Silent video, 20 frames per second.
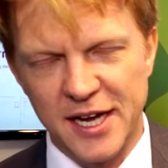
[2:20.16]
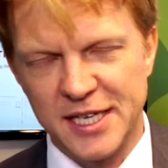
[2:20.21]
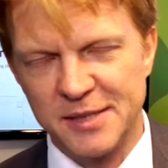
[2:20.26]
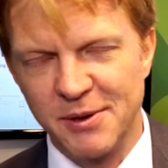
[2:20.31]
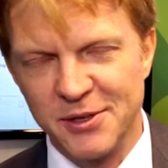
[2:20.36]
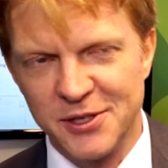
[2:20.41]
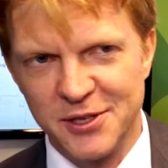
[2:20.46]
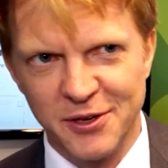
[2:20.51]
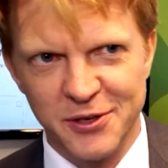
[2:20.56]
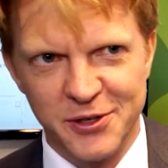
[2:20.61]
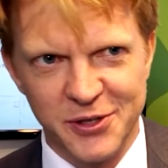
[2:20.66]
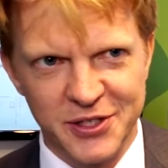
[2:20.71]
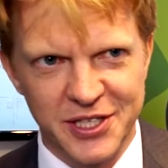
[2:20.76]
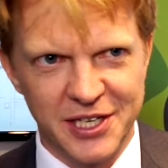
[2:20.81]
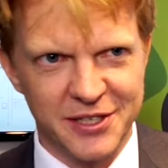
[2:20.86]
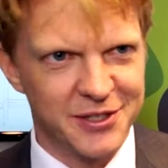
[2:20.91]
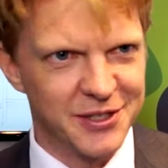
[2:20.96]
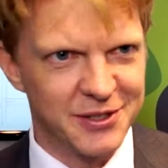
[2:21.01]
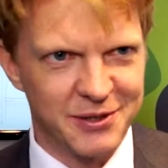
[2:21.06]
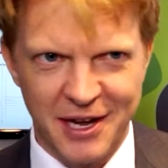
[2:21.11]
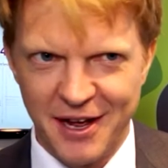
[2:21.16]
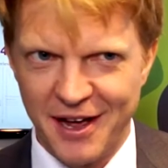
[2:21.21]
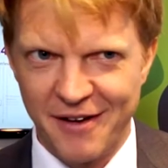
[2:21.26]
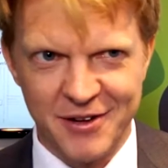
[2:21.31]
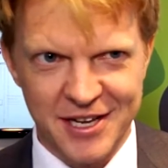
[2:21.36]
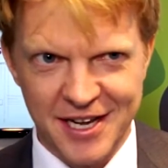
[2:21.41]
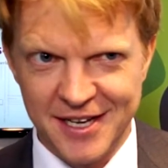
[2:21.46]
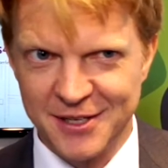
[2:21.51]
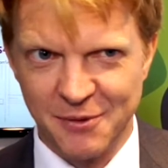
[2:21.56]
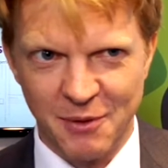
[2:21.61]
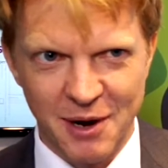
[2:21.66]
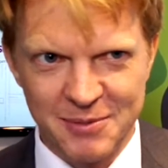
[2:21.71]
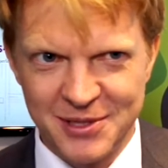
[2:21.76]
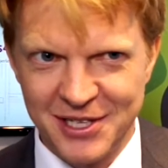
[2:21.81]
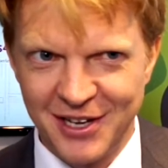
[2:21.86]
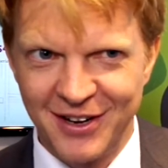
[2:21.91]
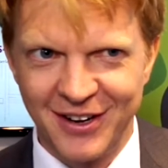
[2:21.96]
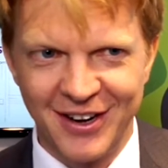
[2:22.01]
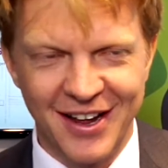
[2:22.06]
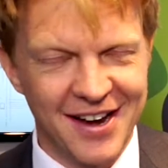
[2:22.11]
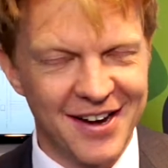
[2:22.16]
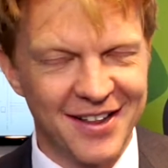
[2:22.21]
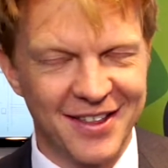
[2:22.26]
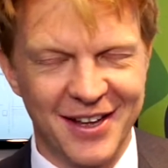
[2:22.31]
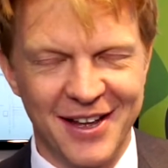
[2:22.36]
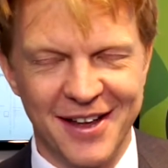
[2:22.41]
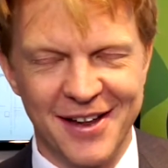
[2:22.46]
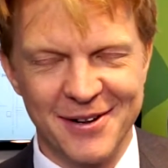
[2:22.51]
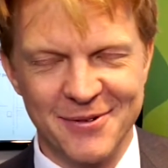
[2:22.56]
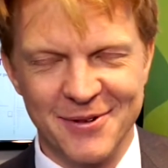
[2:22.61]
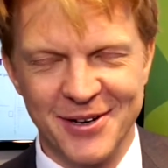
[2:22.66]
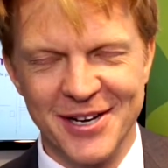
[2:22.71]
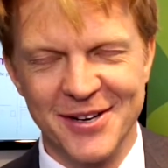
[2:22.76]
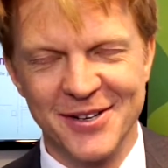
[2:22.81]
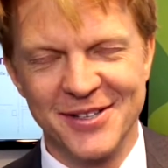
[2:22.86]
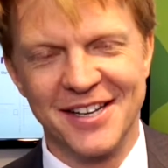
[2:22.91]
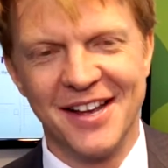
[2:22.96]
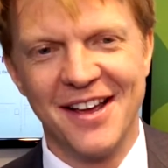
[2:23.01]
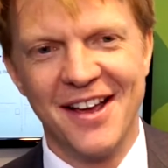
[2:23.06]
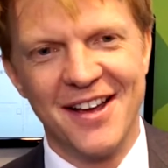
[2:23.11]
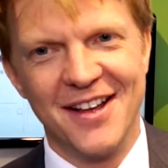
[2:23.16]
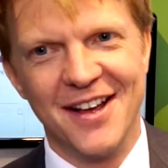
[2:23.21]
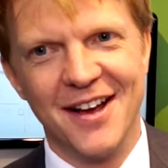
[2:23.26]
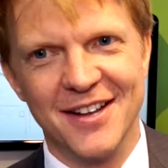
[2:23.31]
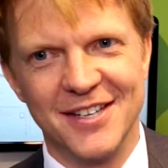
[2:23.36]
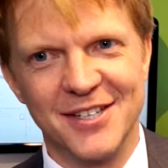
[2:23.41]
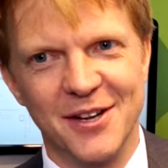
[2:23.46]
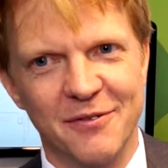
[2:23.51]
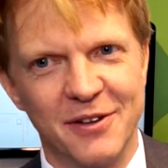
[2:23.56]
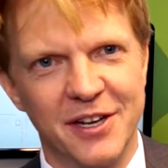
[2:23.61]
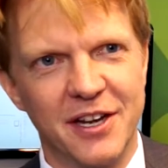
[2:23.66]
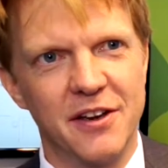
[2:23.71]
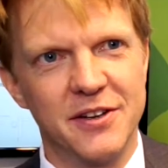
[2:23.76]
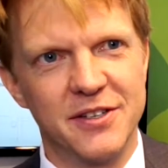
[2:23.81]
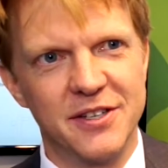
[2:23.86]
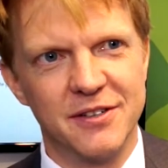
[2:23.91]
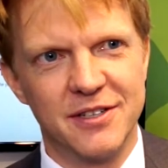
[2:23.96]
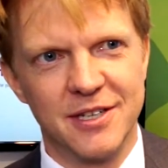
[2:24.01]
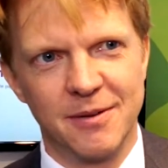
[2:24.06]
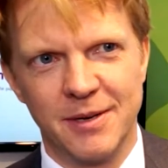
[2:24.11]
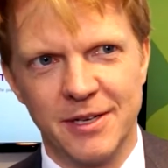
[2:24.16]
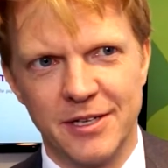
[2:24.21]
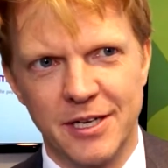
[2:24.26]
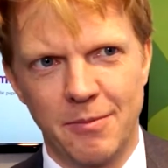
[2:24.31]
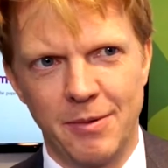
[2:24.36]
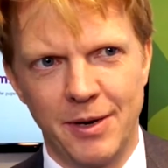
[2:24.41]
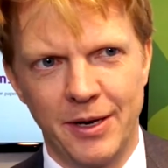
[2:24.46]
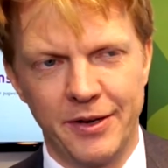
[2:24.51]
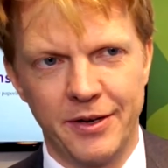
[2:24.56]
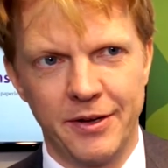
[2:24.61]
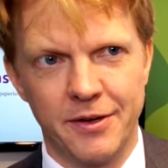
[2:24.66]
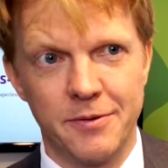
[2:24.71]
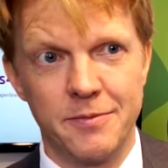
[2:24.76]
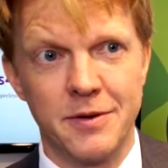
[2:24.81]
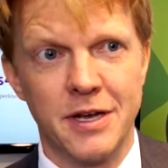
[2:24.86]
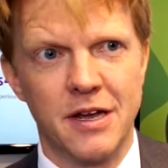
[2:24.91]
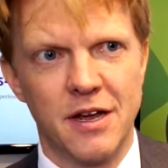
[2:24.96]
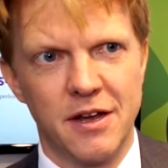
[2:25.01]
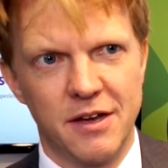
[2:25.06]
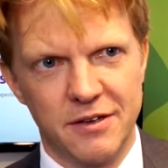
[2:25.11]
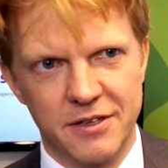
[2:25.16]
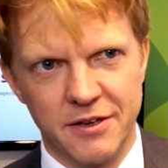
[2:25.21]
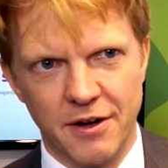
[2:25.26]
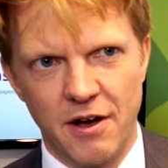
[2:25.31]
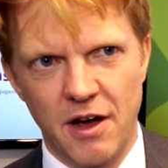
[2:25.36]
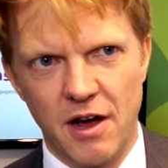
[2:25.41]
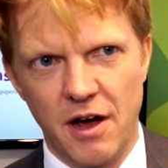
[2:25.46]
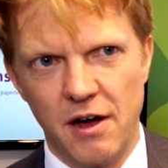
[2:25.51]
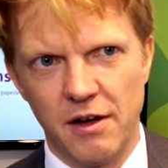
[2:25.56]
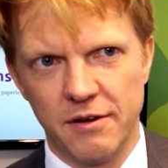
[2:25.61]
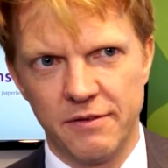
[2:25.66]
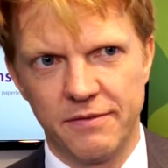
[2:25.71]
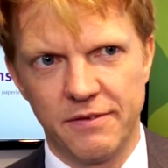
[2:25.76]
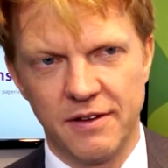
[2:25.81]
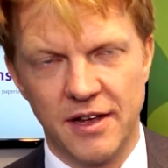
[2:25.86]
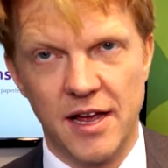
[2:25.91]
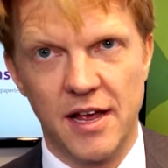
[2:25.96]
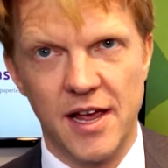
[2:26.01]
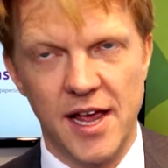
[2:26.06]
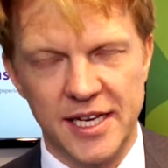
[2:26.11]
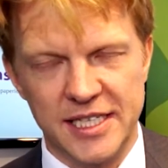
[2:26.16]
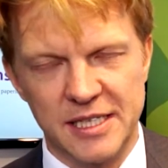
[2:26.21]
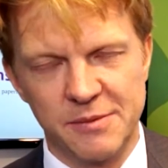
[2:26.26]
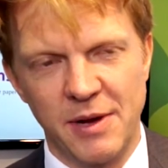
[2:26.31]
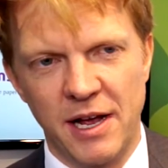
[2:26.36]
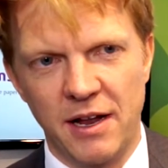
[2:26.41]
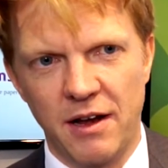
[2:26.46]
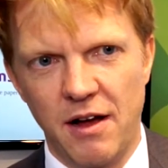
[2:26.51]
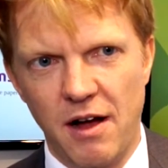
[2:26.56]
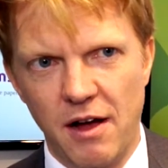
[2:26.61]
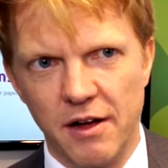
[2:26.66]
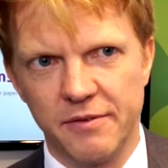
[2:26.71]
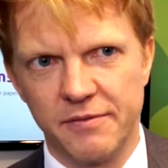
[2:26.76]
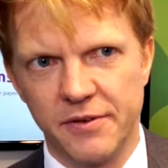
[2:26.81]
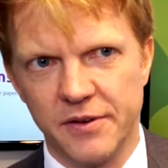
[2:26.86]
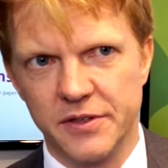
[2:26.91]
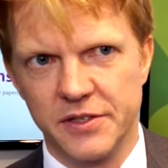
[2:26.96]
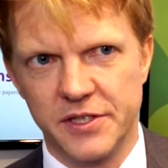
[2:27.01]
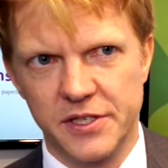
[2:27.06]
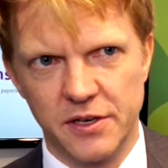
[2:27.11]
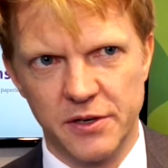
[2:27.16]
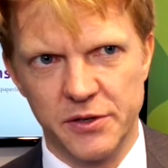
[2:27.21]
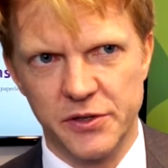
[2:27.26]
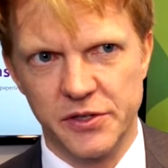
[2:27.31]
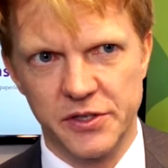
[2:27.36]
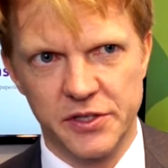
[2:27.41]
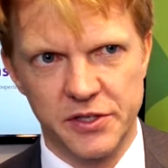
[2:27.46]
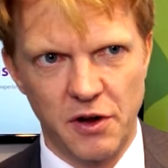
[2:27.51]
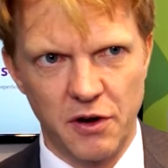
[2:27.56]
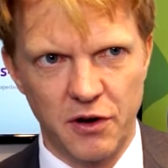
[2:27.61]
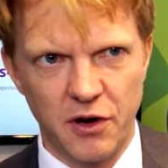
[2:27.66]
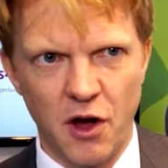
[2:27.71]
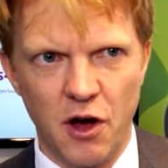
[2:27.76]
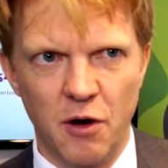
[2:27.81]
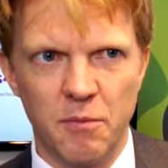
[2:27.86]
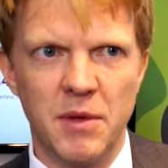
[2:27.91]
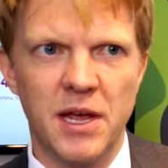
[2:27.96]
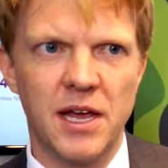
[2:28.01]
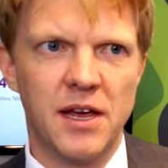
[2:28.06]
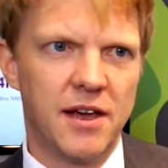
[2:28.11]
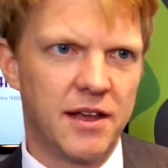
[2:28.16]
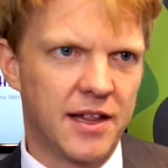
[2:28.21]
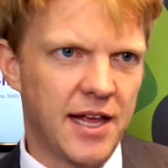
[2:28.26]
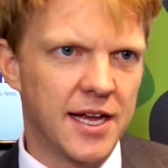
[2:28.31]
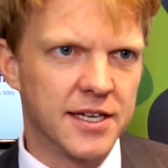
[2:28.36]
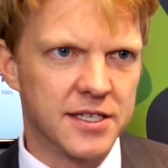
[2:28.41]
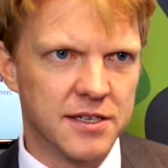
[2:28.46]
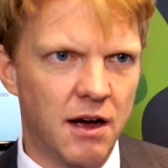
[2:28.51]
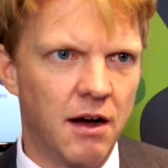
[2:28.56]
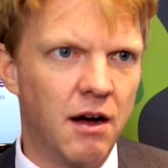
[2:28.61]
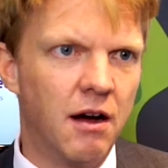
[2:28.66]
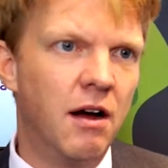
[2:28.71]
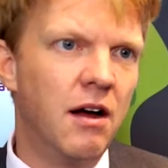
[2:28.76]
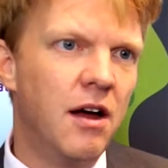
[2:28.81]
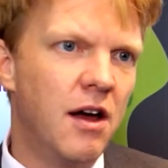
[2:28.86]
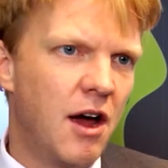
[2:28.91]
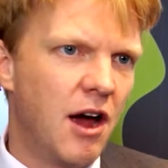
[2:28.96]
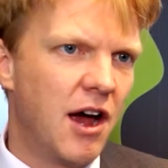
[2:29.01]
XML Solutions has a website like anyone else, so if you go to www.xml-solutions.com, that's our